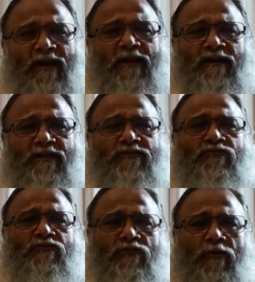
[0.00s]
the courage
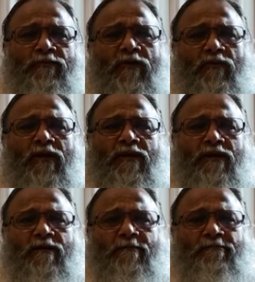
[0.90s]
to drop the world.
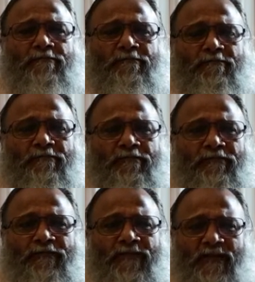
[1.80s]

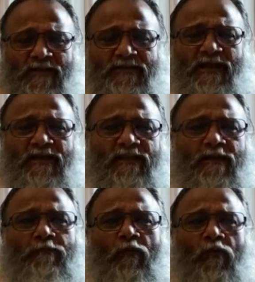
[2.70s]
Just like
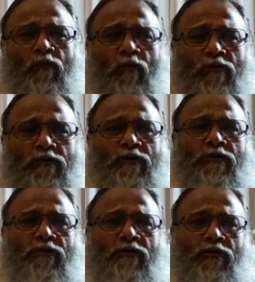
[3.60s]
that pole
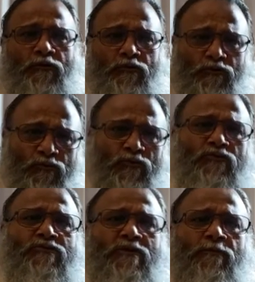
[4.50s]
vaulter used the